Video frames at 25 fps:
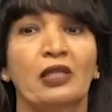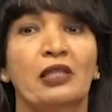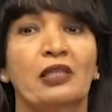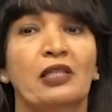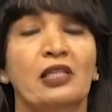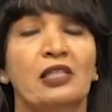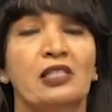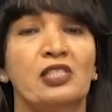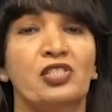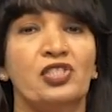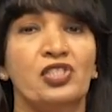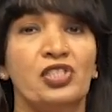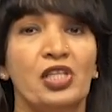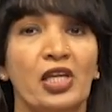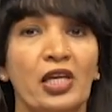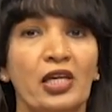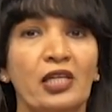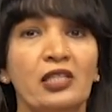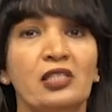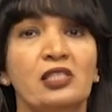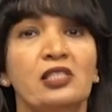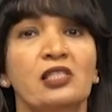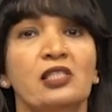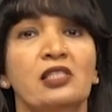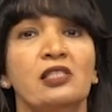the
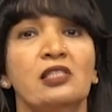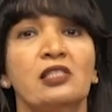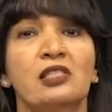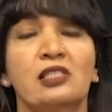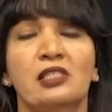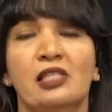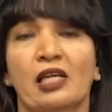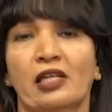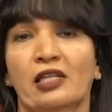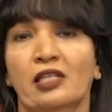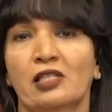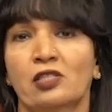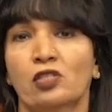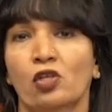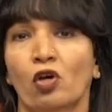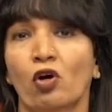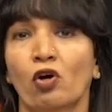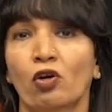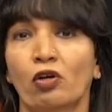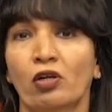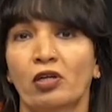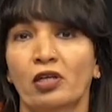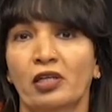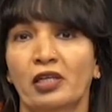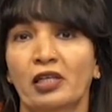changes that is
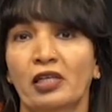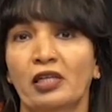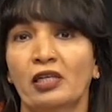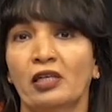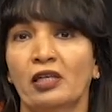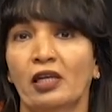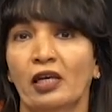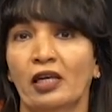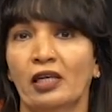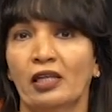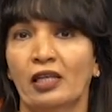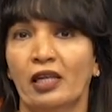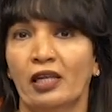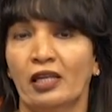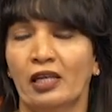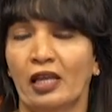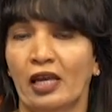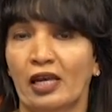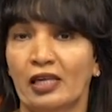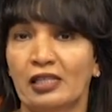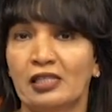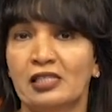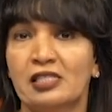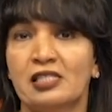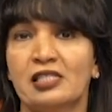occurring in an
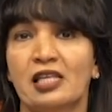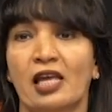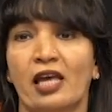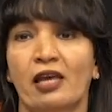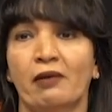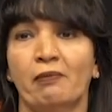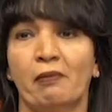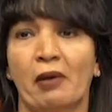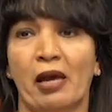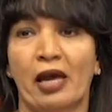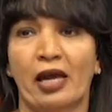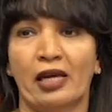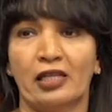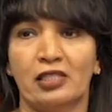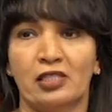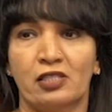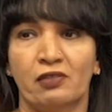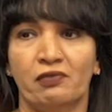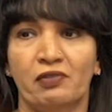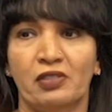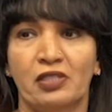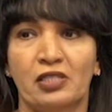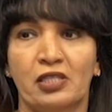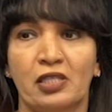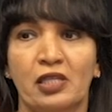enzyme
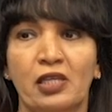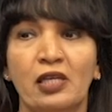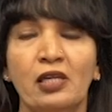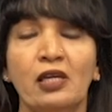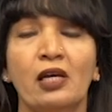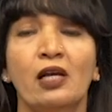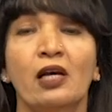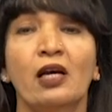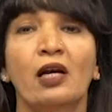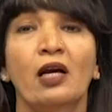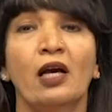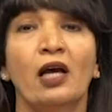activity